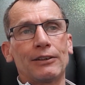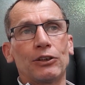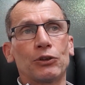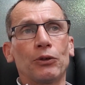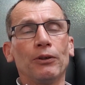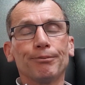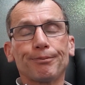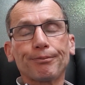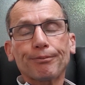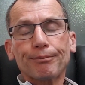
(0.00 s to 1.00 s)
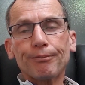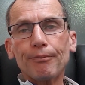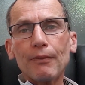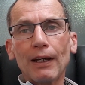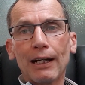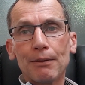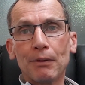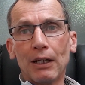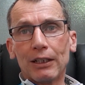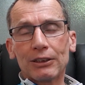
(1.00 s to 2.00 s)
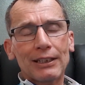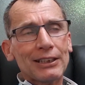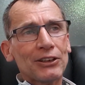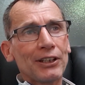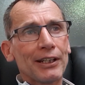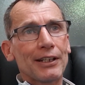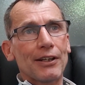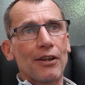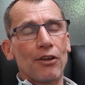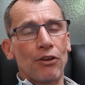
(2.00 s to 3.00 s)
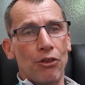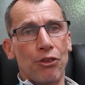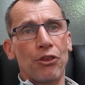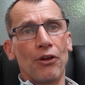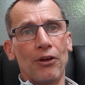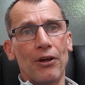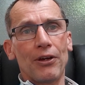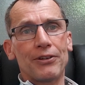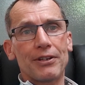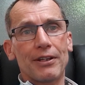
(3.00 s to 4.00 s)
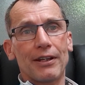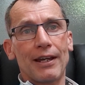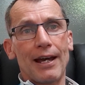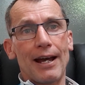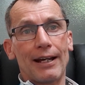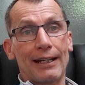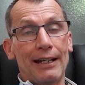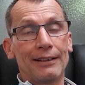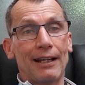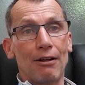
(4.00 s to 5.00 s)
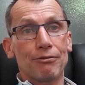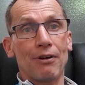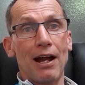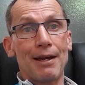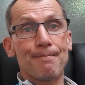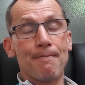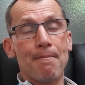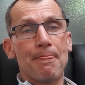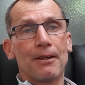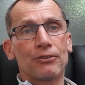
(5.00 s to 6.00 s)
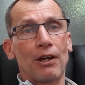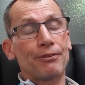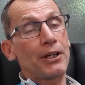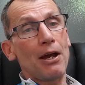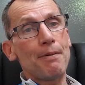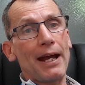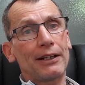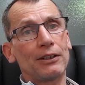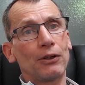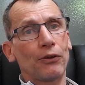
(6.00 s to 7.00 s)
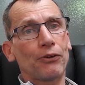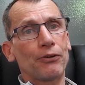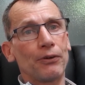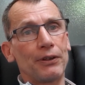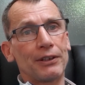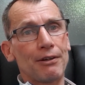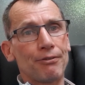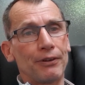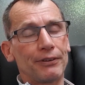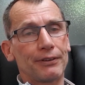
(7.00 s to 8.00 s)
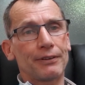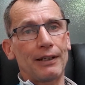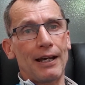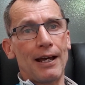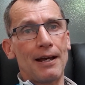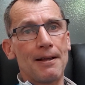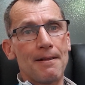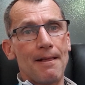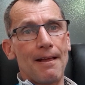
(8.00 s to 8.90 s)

you saw. So it's actually the third Cannondale frame. So if you go back and you look through the different age